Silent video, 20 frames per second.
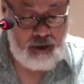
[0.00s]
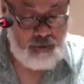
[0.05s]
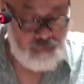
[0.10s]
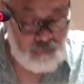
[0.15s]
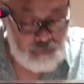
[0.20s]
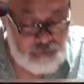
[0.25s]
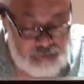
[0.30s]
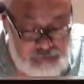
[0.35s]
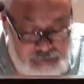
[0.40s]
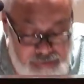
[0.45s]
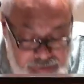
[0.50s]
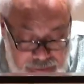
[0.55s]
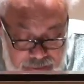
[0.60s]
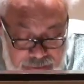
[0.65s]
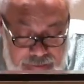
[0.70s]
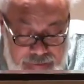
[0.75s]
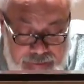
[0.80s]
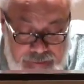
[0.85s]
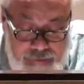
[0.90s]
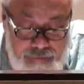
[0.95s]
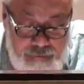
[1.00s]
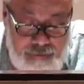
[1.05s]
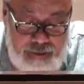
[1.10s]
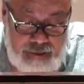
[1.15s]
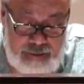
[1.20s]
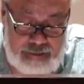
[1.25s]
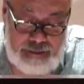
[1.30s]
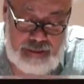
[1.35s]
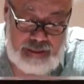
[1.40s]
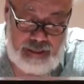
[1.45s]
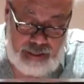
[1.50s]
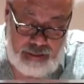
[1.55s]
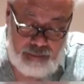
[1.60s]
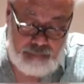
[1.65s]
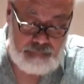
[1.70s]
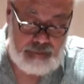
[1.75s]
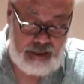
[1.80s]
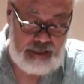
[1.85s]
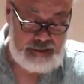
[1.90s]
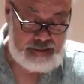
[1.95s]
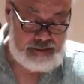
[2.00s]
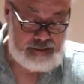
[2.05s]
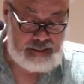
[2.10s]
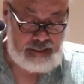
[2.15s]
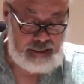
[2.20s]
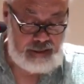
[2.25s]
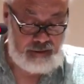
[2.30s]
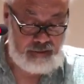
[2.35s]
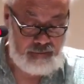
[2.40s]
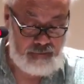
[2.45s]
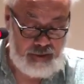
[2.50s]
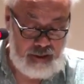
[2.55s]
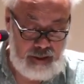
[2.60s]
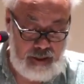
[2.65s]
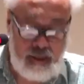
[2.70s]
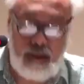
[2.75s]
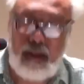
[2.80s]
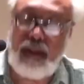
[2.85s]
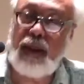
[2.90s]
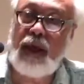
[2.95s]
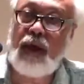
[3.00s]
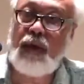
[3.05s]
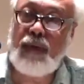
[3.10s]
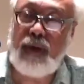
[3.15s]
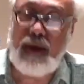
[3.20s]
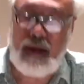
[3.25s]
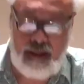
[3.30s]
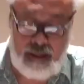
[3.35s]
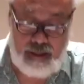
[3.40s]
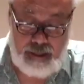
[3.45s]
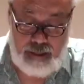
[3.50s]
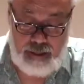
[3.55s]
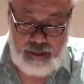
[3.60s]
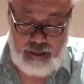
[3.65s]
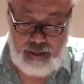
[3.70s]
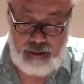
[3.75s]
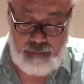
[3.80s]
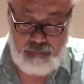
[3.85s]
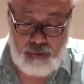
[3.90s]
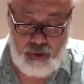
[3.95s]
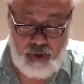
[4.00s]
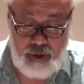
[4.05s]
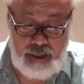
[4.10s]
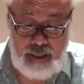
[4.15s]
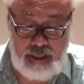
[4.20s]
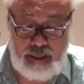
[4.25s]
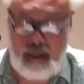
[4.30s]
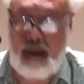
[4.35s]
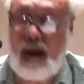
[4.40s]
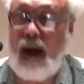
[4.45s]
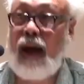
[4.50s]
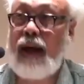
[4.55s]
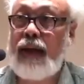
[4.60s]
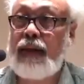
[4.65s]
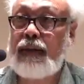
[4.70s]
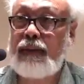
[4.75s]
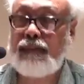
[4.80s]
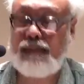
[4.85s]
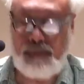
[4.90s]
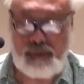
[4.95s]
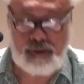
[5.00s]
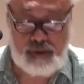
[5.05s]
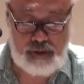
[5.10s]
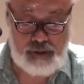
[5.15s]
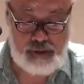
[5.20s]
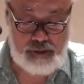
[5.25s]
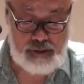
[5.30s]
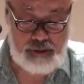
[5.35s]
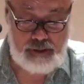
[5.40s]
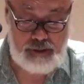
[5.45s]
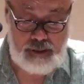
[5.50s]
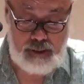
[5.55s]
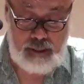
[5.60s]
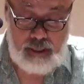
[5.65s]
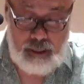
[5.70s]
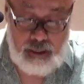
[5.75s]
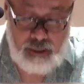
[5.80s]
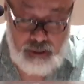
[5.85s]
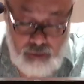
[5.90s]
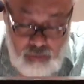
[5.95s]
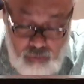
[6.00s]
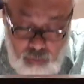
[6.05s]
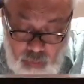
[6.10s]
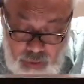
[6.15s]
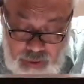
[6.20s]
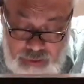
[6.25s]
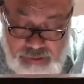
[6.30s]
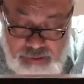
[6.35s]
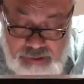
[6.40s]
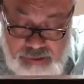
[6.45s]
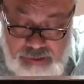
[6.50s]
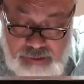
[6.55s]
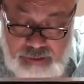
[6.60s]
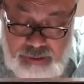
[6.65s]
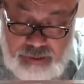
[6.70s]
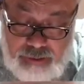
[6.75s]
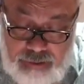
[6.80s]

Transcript: For the second generation like myself, they were mnemonic items, ones